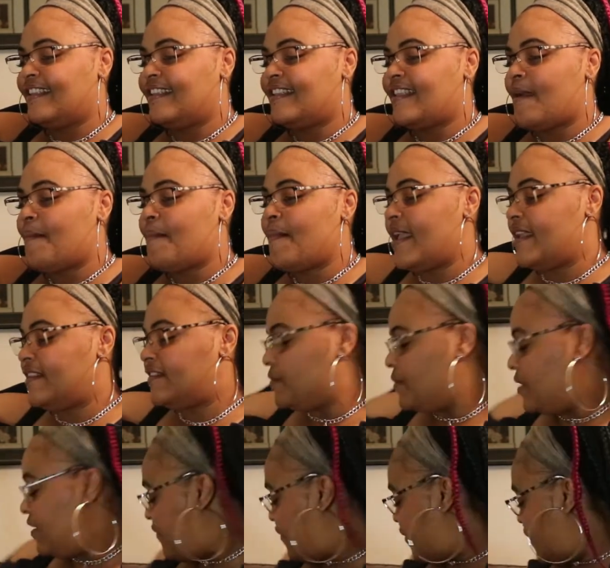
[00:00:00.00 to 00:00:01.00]
that makes
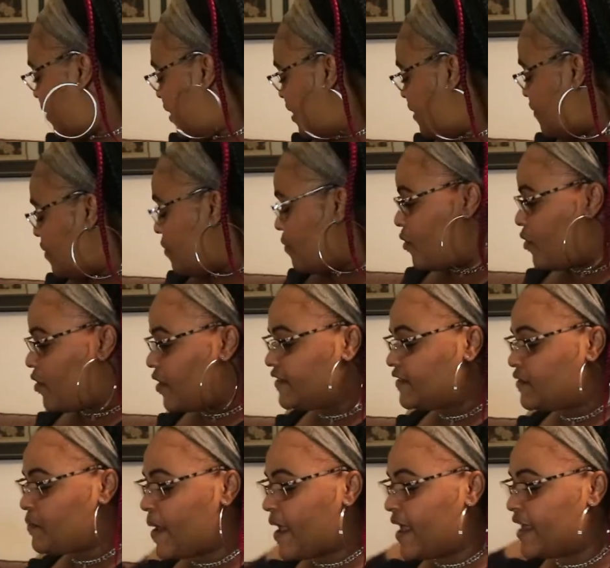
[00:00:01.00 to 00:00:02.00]
me feel even more
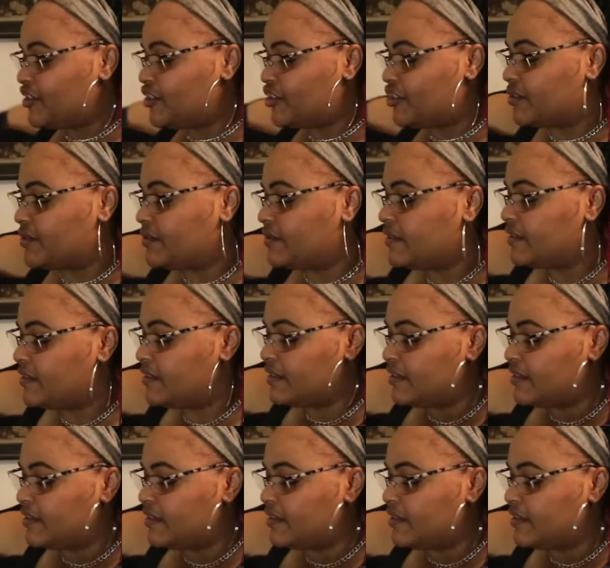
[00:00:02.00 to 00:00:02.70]
special.